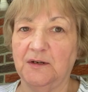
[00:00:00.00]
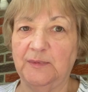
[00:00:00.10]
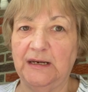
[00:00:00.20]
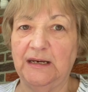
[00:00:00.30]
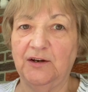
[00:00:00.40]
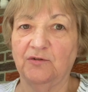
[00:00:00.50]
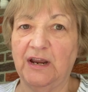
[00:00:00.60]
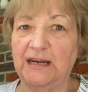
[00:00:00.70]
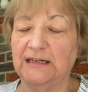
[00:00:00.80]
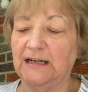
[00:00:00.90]
to be
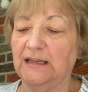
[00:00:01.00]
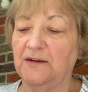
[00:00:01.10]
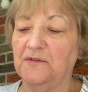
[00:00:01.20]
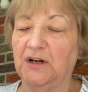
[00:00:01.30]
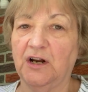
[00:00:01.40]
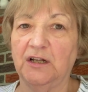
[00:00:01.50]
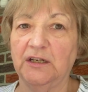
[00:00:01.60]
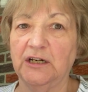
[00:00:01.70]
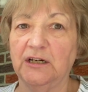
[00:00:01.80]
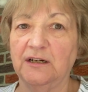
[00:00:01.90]
great. I love the
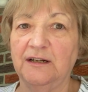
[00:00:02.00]
color.